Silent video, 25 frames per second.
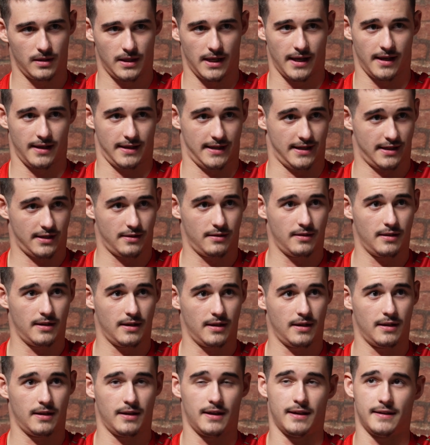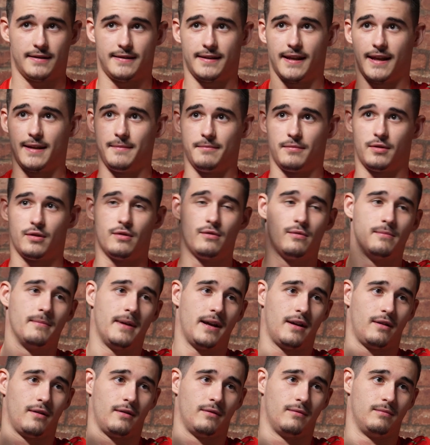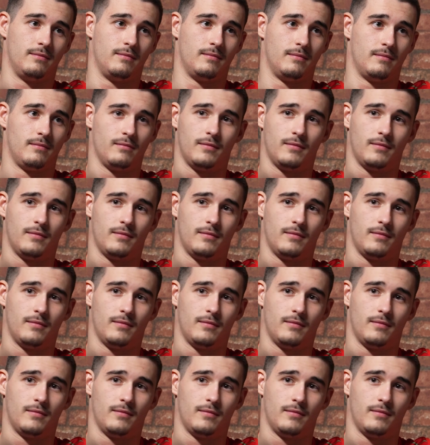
yeah, let's tape 2 wooden